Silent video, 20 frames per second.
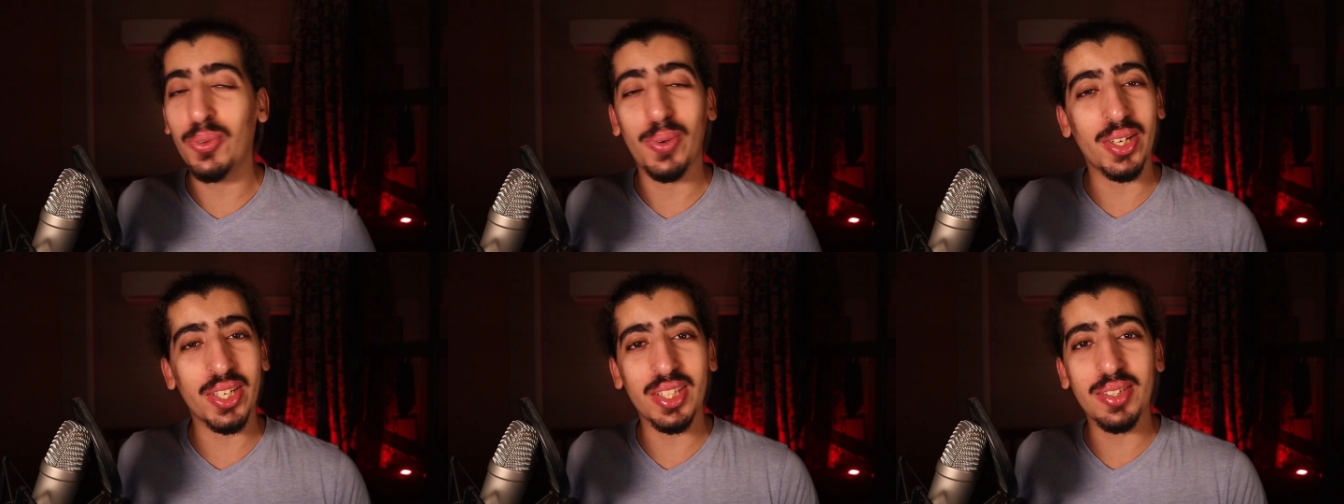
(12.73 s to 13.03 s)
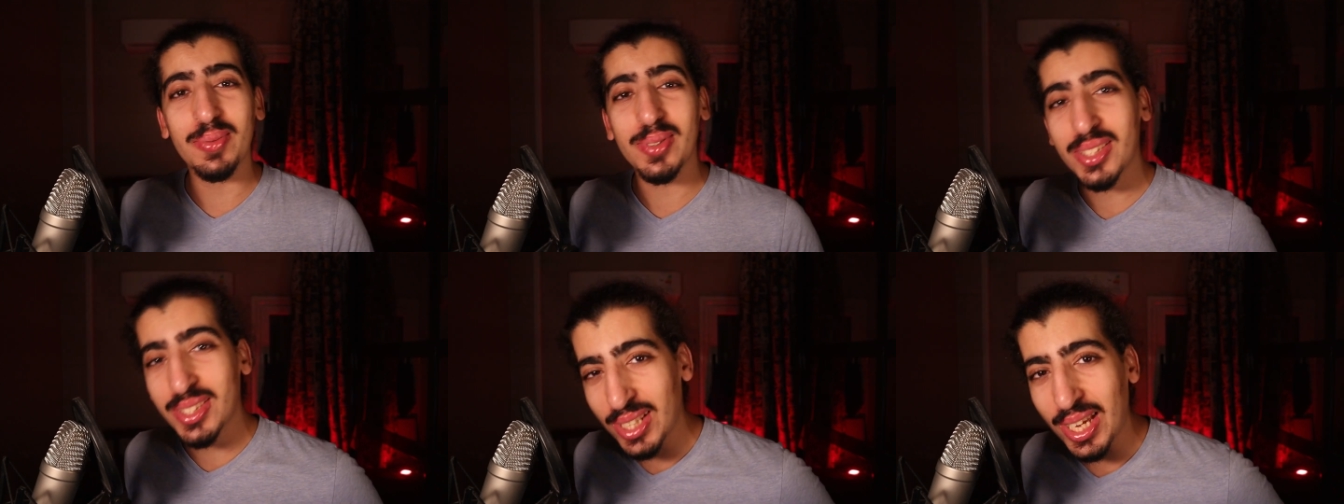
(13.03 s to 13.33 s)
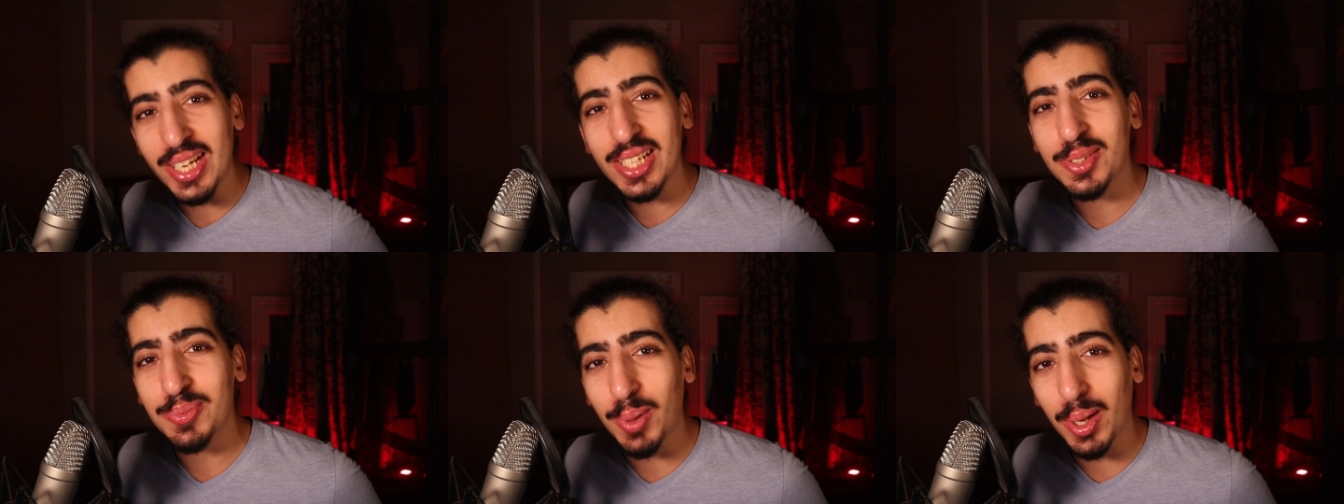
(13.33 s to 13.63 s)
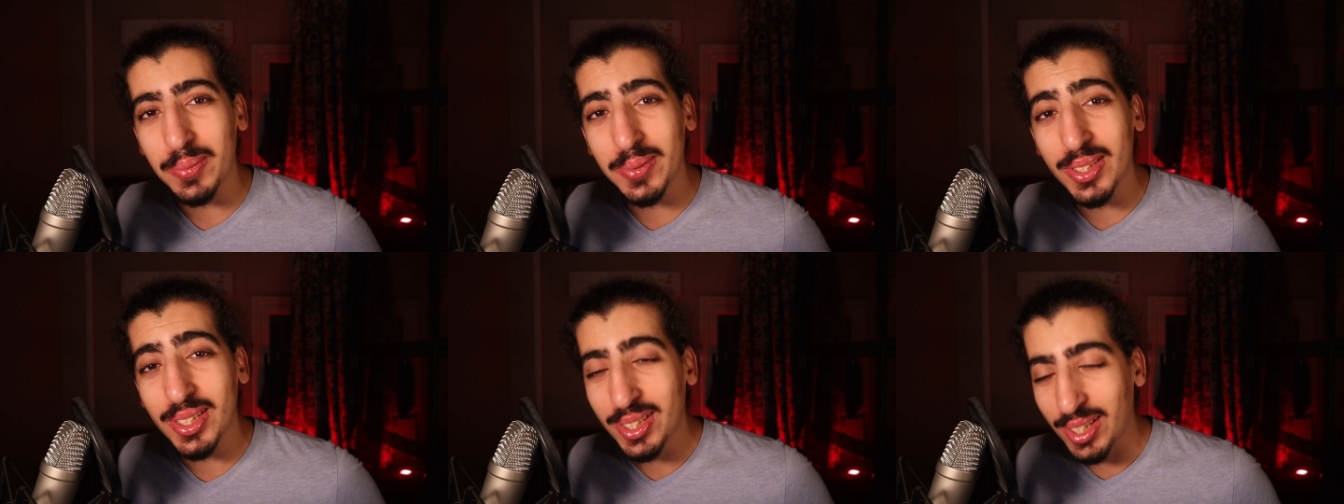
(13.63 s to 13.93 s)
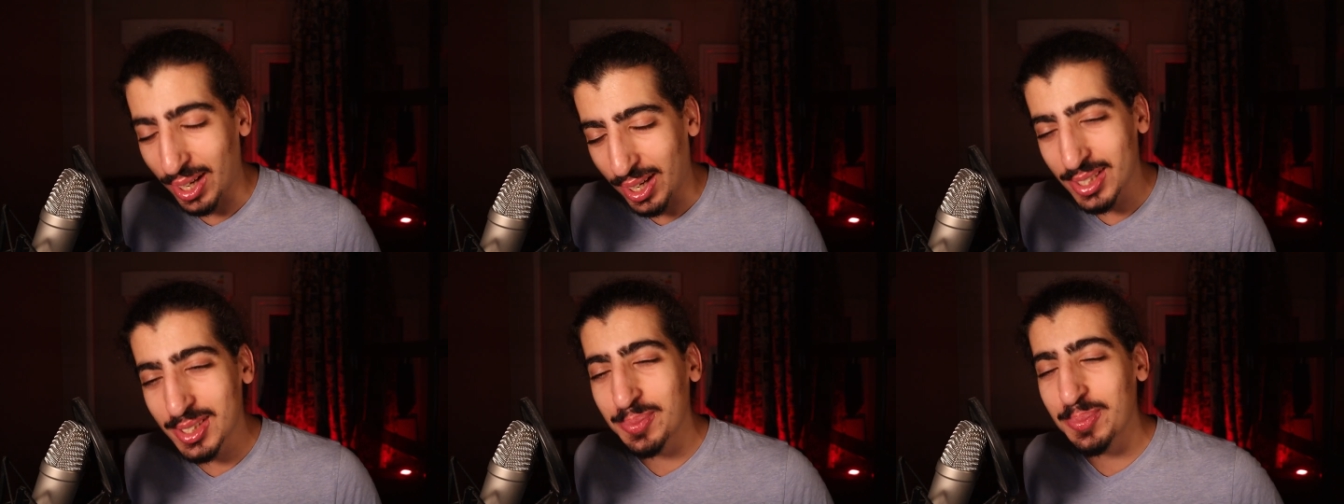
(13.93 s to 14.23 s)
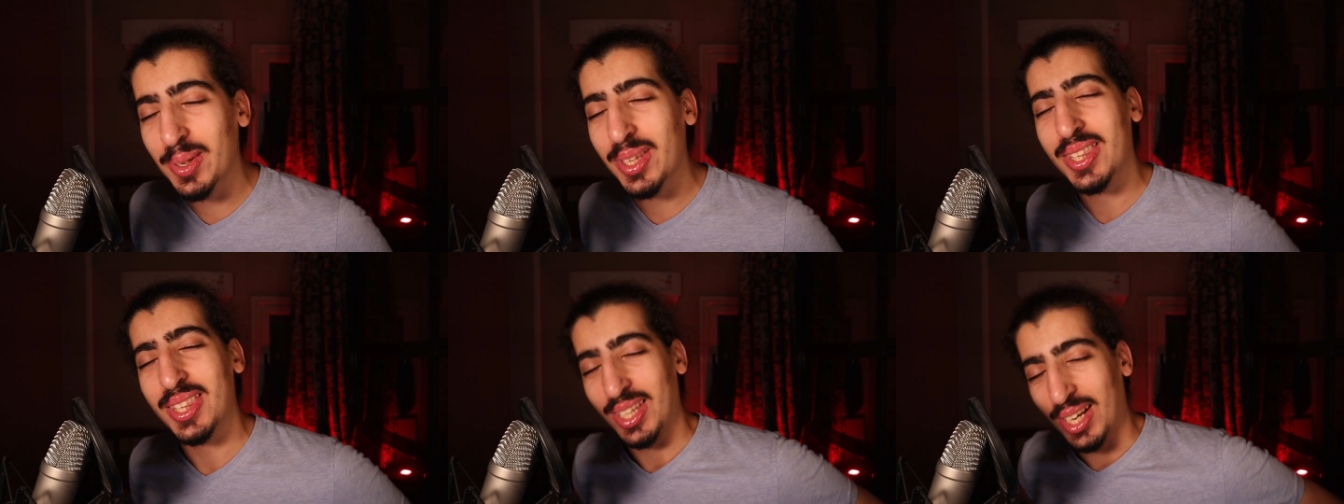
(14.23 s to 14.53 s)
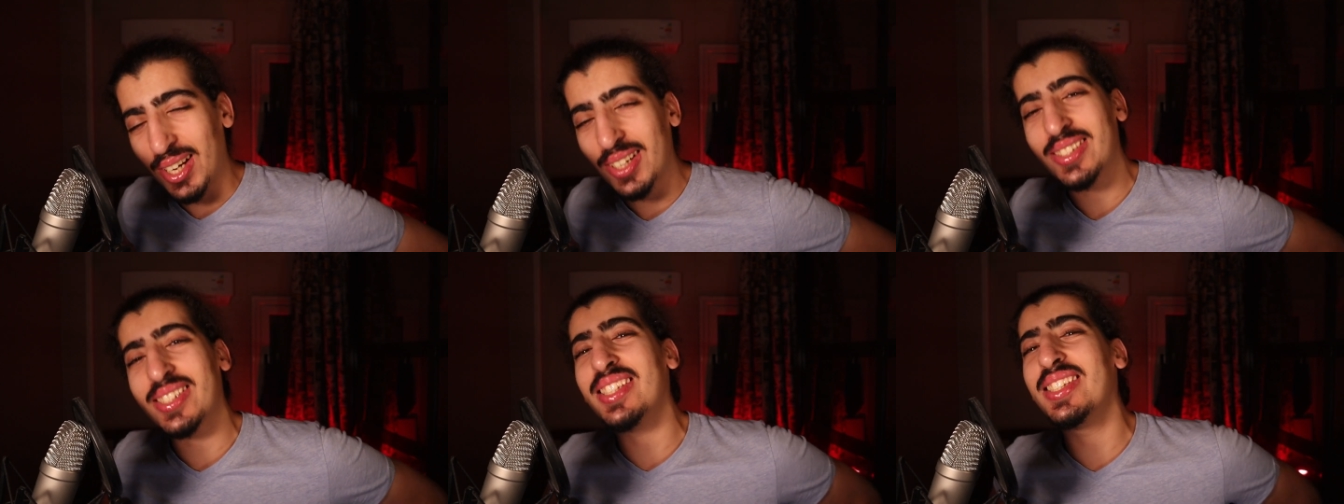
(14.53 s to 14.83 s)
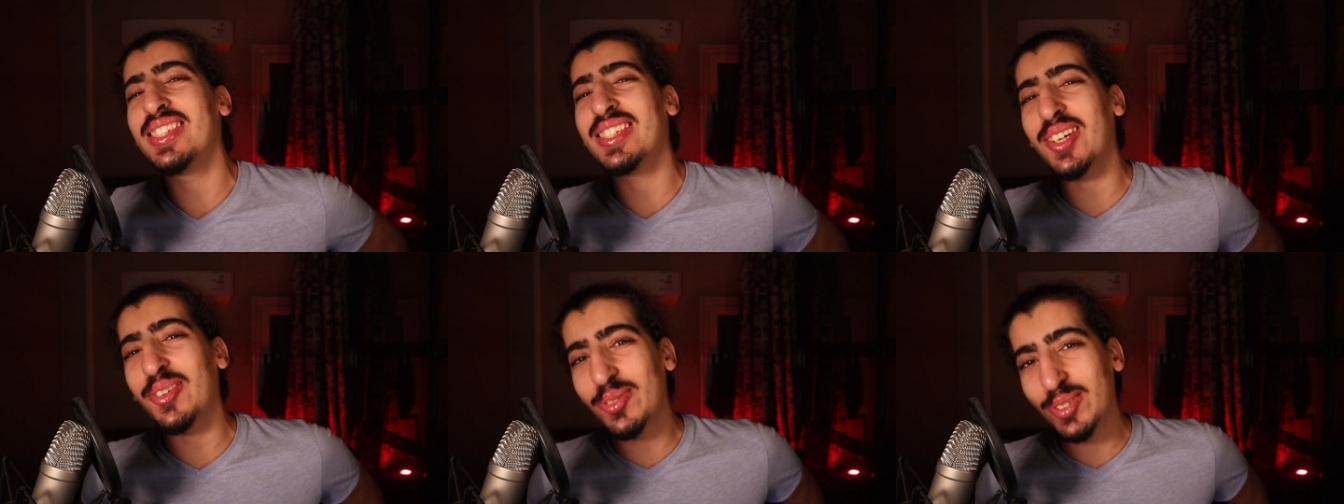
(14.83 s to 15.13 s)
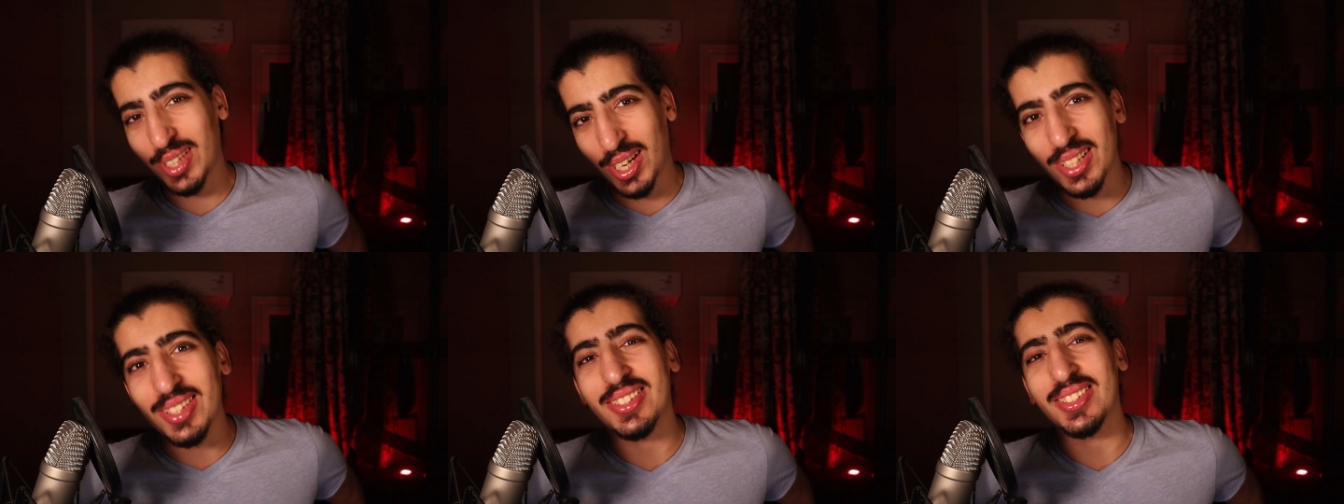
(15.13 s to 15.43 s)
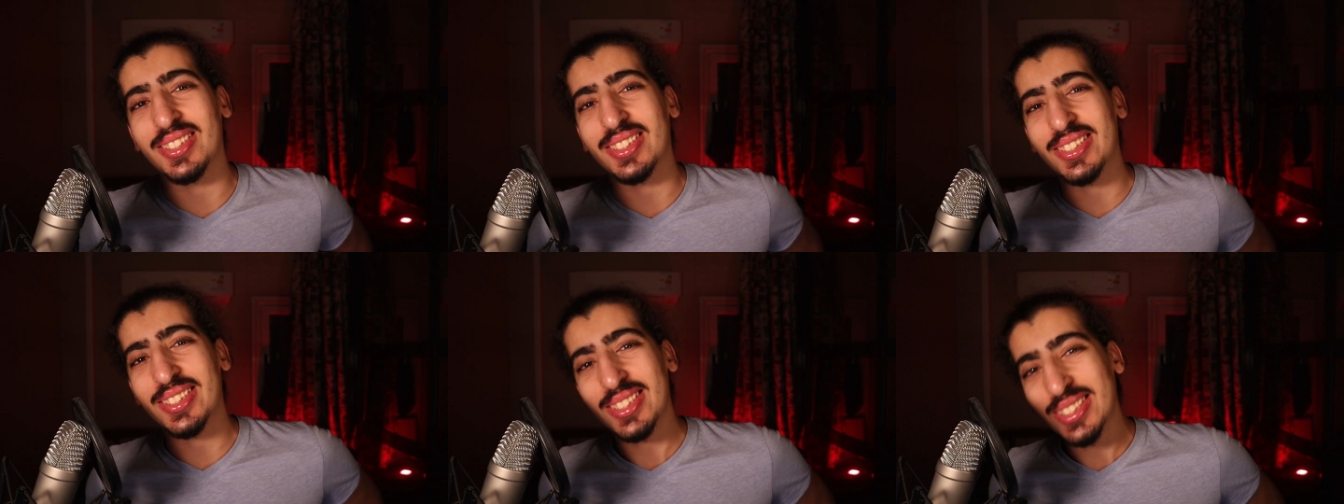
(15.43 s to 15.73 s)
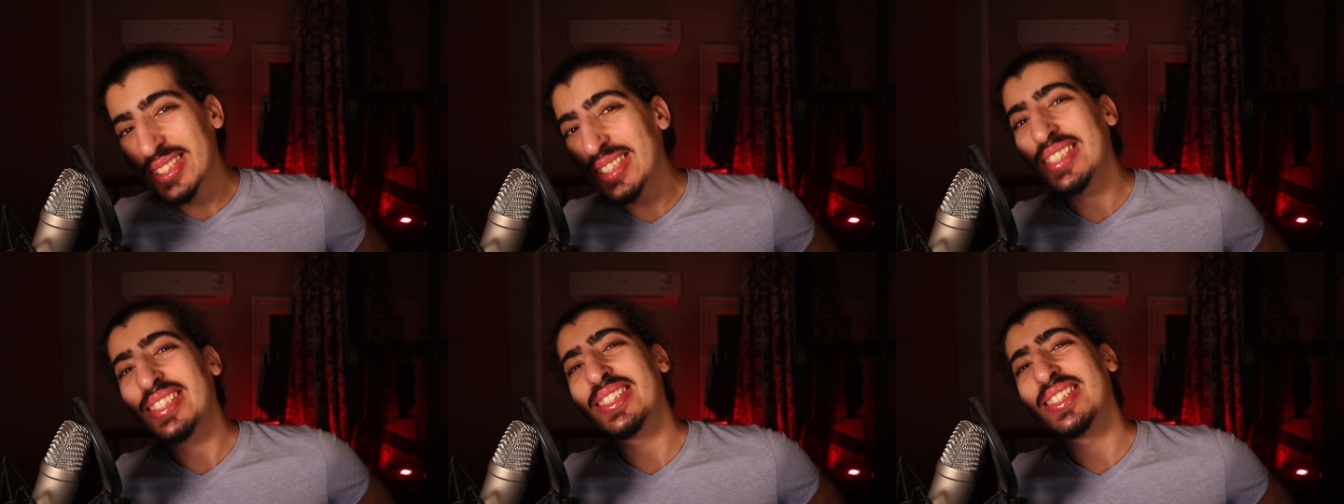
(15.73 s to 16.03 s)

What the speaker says: where the mistakes probably cost me thousands of dollars.